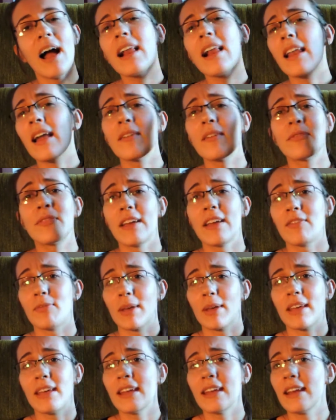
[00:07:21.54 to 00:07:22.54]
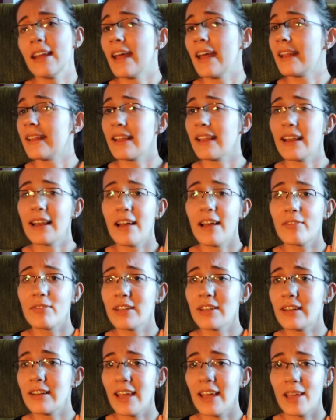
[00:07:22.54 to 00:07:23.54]
I love Dave McKean and I love
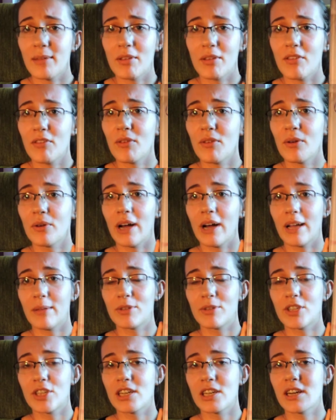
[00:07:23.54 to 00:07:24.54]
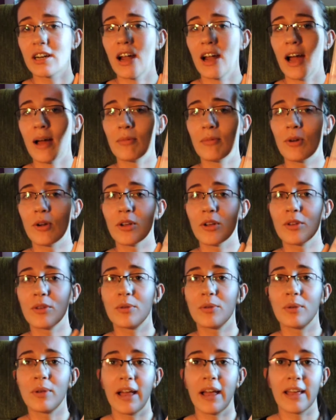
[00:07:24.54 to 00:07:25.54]
Neil Gaiman, so I'm sure I'm going
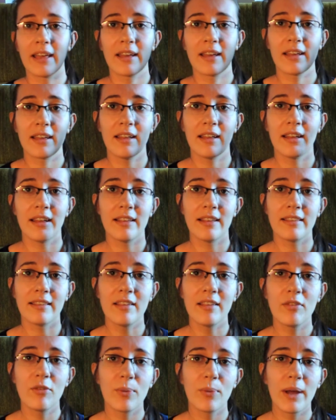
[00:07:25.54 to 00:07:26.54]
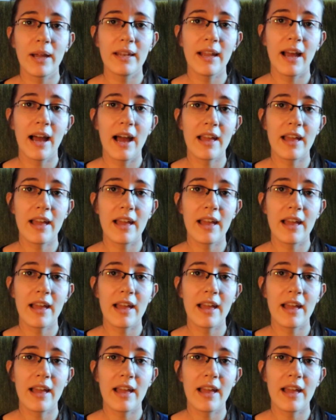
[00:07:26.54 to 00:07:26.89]
to like this one.